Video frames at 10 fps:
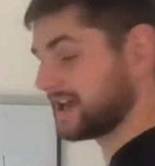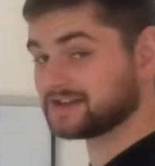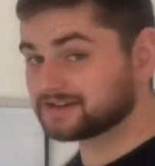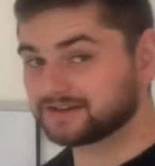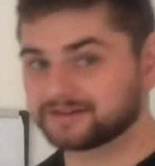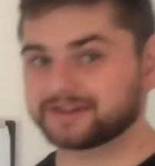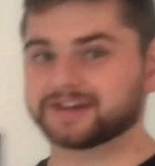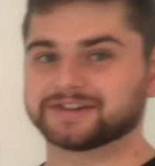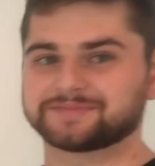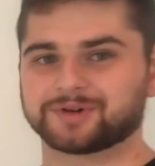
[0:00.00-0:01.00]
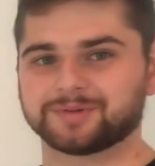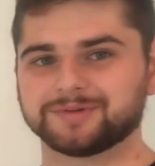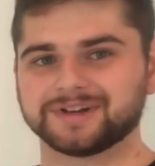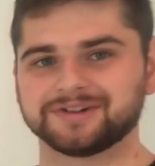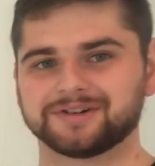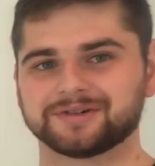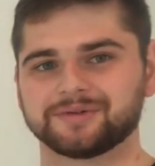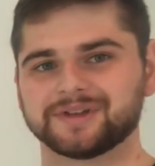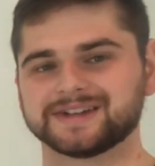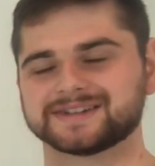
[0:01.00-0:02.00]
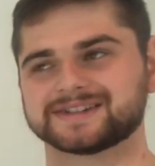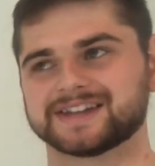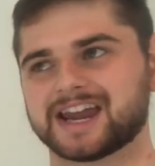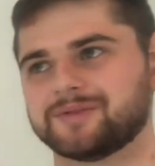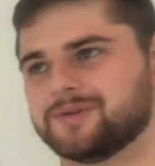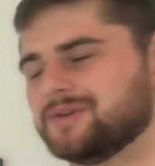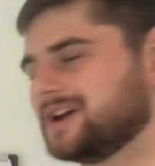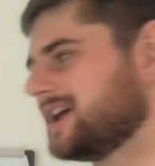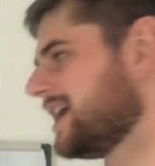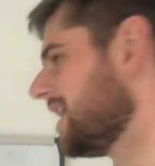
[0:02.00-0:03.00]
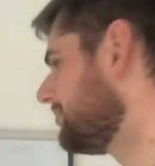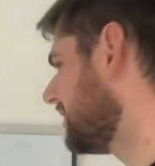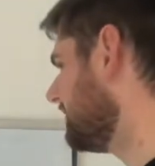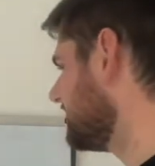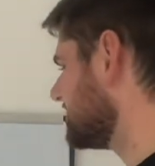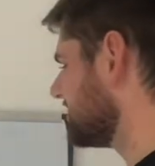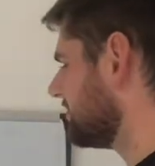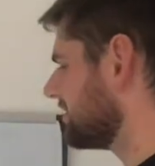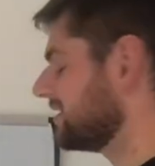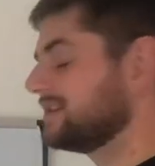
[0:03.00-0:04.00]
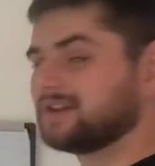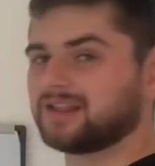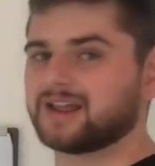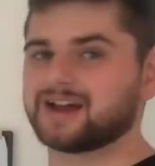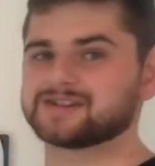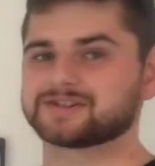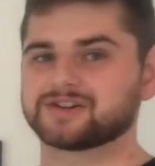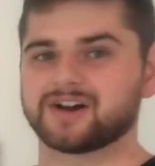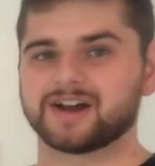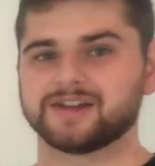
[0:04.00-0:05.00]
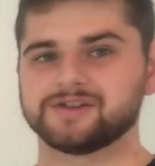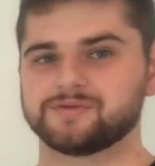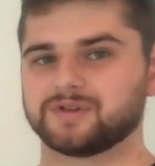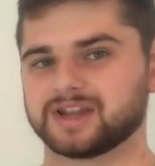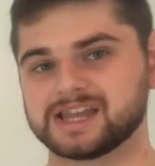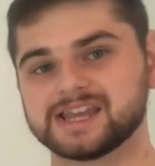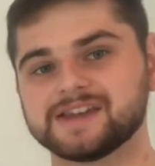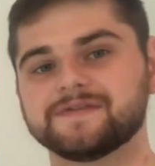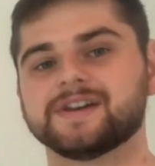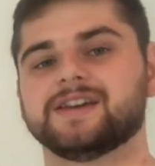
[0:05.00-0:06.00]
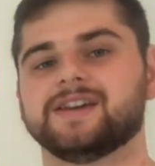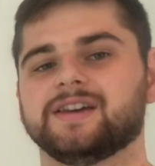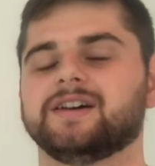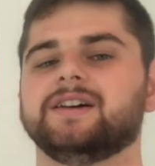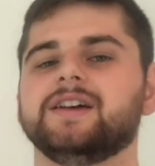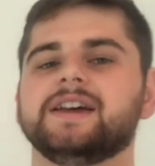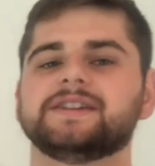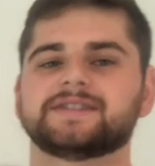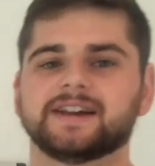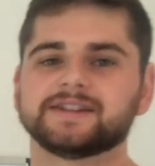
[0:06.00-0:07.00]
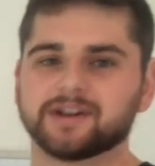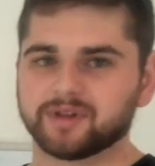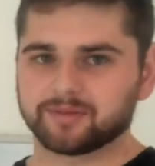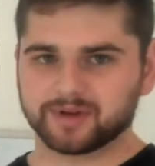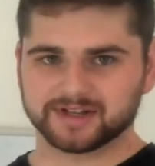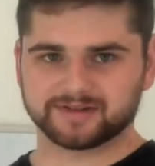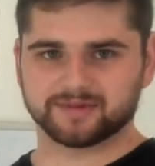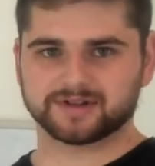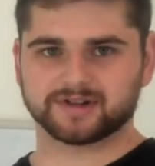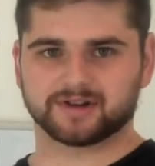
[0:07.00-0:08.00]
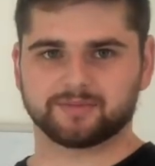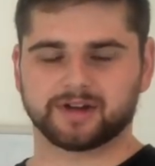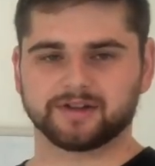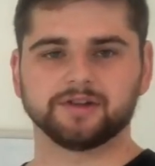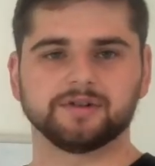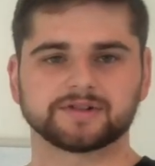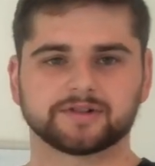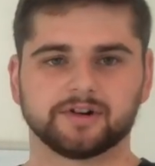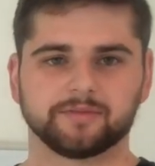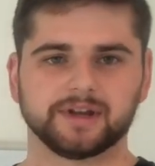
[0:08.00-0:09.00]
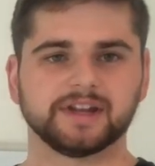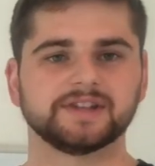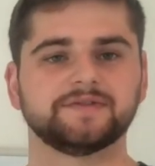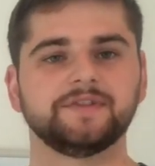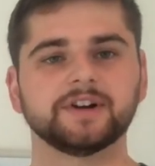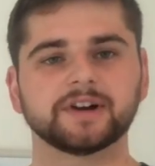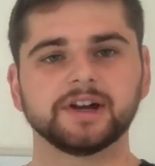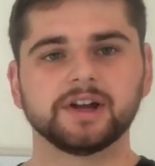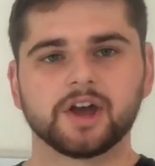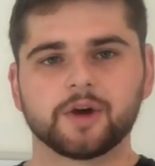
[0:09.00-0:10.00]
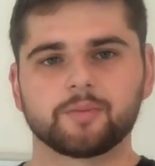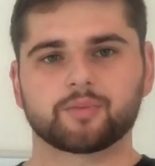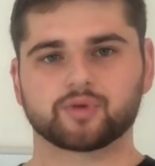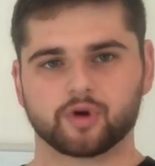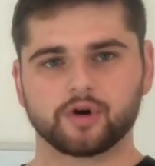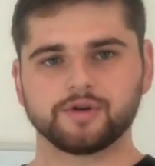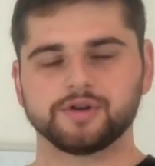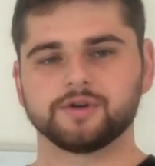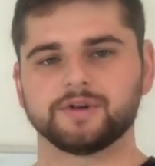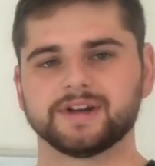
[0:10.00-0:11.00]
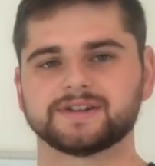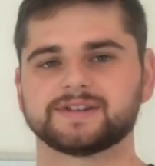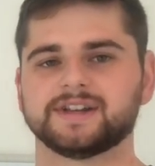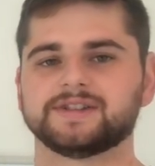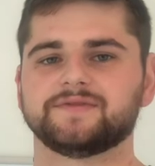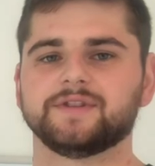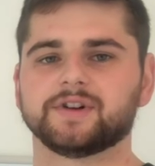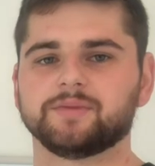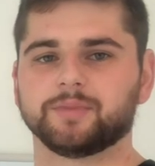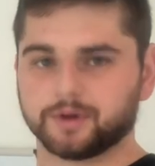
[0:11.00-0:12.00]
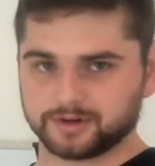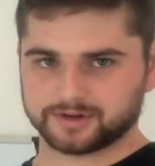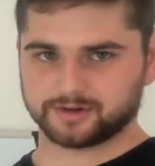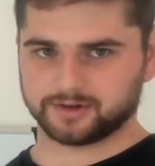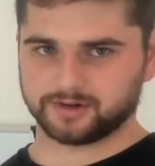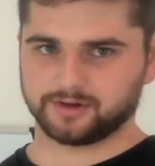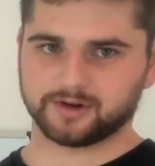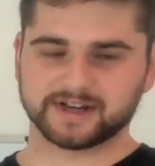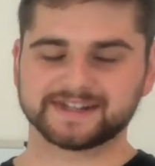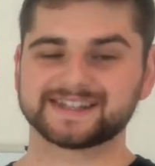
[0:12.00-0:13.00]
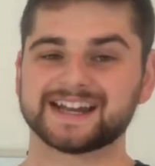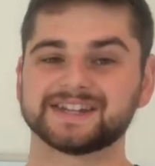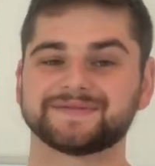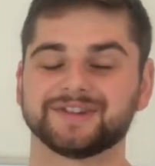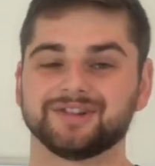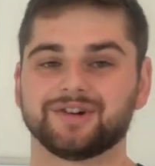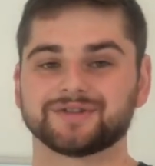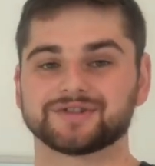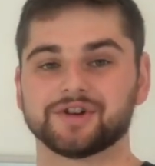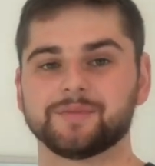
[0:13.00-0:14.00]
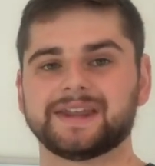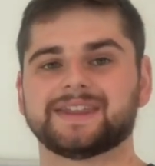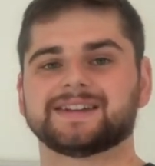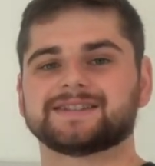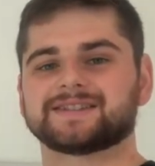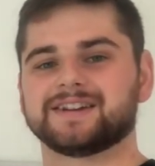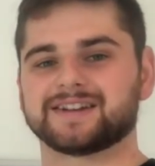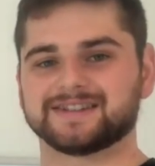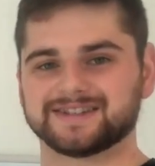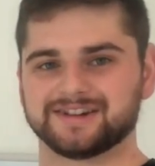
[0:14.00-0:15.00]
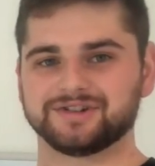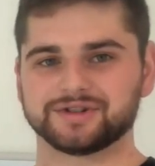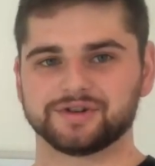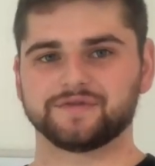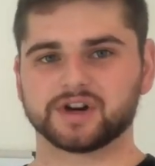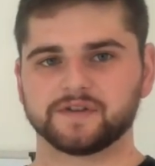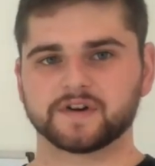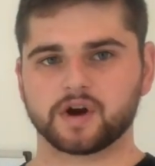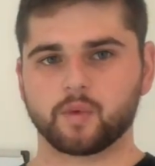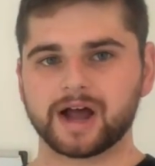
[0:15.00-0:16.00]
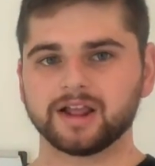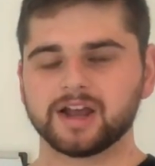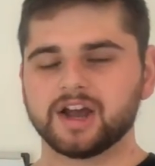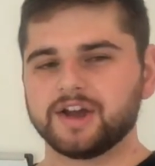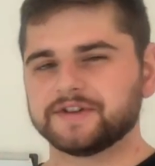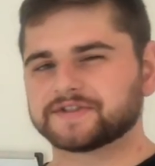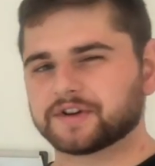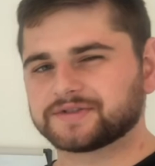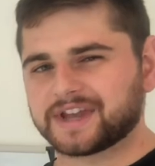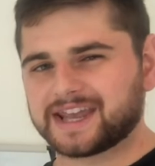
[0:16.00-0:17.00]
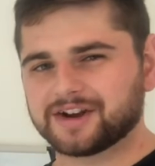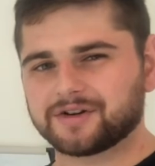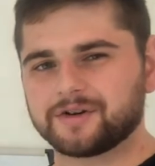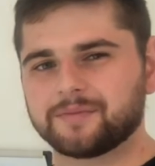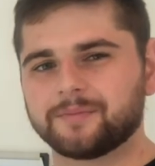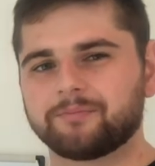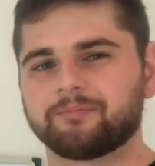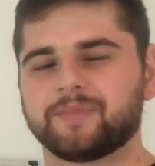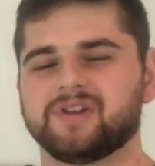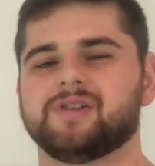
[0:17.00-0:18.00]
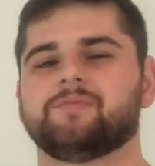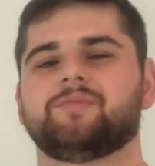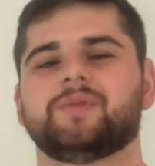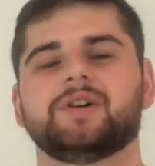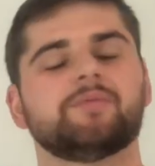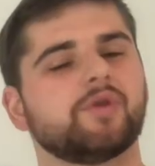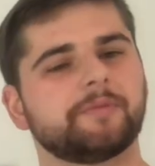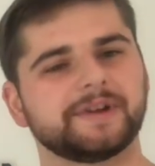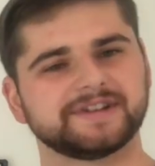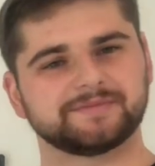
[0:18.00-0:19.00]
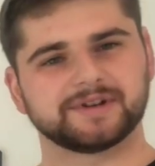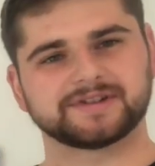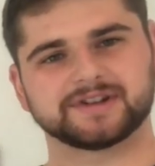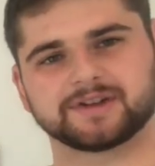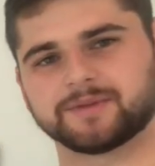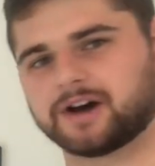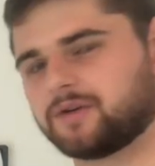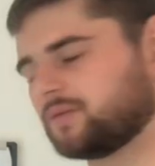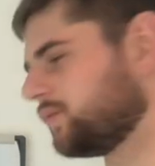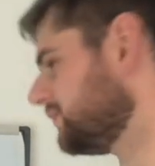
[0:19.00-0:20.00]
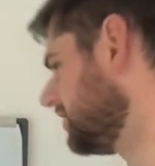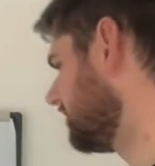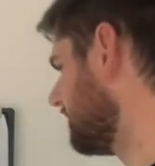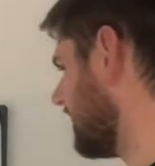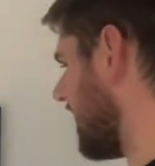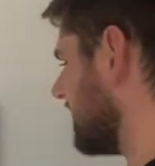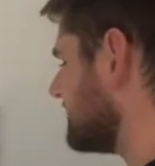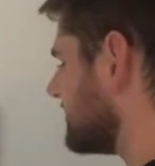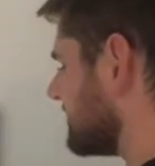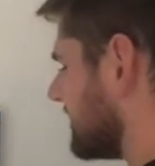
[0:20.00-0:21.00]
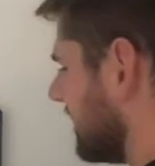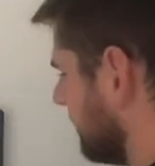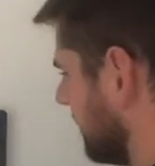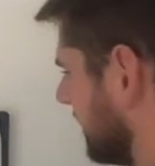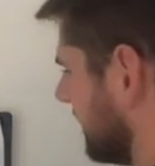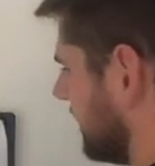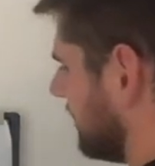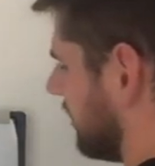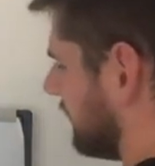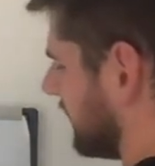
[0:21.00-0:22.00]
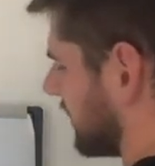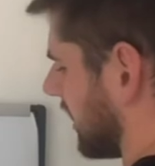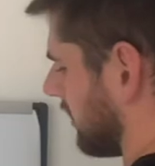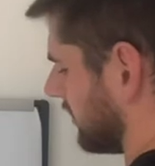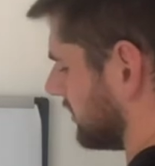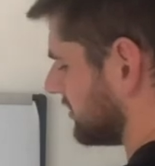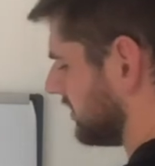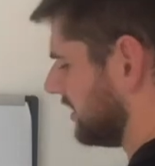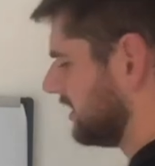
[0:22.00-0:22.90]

hinted, that it's probably not all that sustainable. And Buffett's typically the last guy you will ever hear say something pessimistic about the US economy. He's very pro-US. He's very bullish on the United States for the long term. He thinks it's going to continue to do very, very well. So to hear him be a bit more pessimistic about, you know, the unsustainability of the current